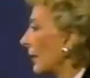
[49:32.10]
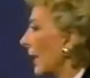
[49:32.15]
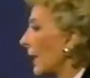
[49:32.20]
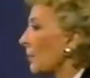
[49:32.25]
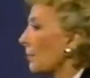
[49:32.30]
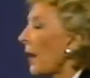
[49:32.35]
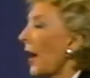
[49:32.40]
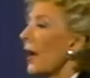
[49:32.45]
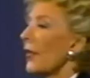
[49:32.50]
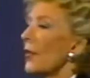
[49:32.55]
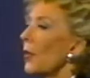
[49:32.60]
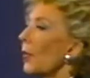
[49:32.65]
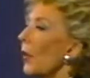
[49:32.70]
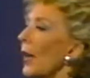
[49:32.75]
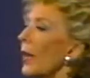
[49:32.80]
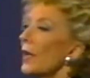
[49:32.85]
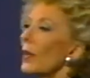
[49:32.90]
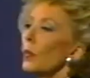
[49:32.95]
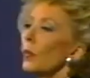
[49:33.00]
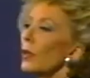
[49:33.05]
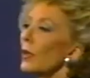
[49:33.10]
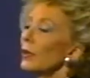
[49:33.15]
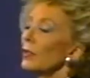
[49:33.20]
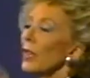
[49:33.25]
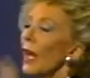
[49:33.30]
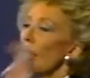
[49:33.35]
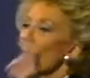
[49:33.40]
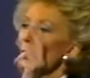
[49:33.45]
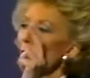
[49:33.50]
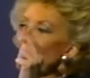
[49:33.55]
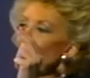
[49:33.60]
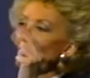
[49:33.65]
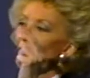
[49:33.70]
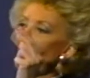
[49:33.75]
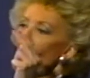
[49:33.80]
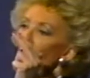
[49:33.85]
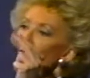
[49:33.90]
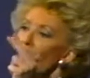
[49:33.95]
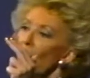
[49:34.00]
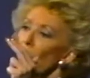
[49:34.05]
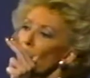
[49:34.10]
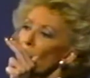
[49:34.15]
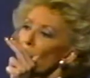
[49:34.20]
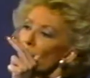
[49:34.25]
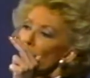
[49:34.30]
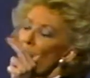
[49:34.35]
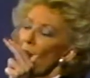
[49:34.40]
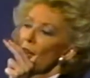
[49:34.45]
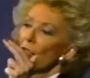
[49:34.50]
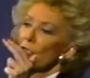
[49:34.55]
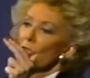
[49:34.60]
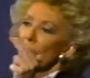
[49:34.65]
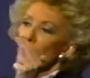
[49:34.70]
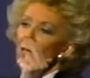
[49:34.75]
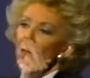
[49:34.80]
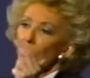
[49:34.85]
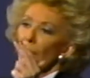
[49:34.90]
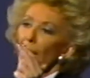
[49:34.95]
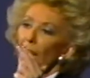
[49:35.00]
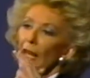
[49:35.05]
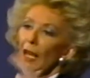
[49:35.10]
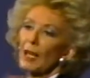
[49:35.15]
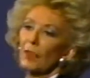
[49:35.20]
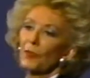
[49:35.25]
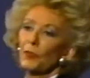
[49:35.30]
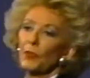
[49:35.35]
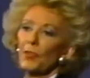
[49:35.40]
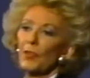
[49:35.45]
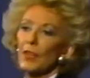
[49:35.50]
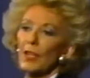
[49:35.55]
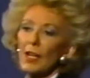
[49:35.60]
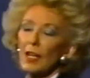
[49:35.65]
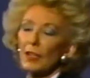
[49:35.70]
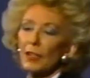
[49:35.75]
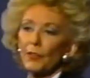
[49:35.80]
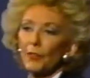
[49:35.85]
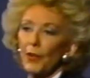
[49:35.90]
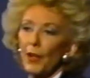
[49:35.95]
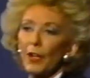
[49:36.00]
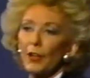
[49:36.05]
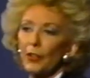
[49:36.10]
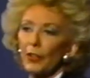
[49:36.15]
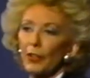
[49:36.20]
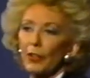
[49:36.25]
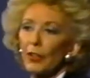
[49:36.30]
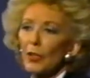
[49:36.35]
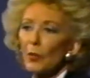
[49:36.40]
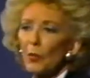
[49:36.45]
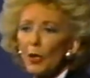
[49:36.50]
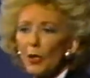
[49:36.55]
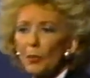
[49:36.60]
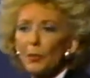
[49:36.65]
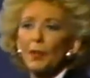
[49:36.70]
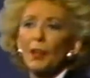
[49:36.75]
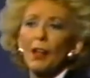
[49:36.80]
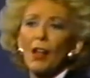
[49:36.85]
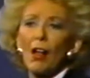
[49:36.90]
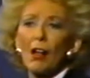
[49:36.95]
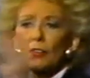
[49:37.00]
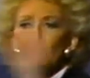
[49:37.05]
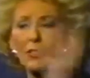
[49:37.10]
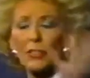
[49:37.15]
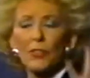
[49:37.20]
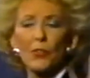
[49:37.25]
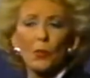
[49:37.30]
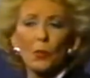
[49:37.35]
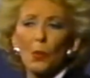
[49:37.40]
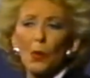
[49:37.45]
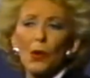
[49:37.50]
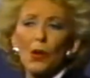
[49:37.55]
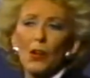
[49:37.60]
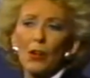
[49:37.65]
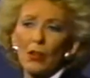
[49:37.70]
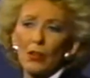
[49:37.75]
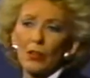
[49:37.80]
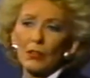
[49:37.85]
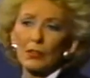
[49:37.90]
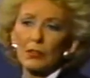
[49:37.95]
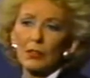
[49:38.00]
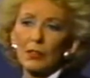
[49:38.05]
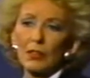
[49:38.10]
And by the way, it will not be the Hunger Project's plan for the end of hunger. It will belong to the world.